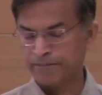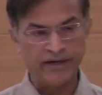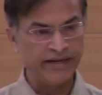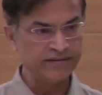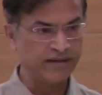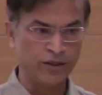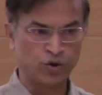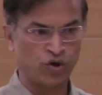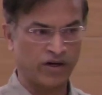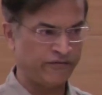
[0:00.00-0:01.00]
building the
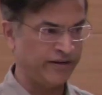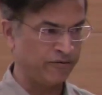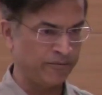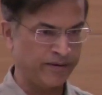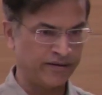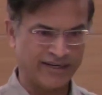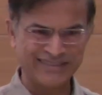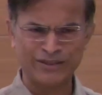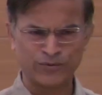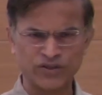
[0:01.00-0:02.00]
lithography equipment.
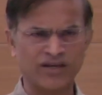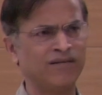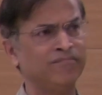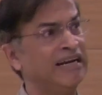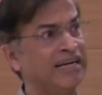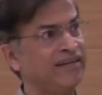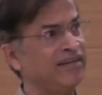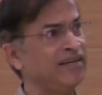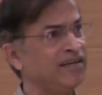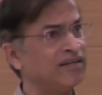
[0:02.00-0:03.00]
And this was a
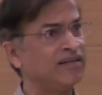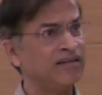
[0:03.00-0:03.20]
military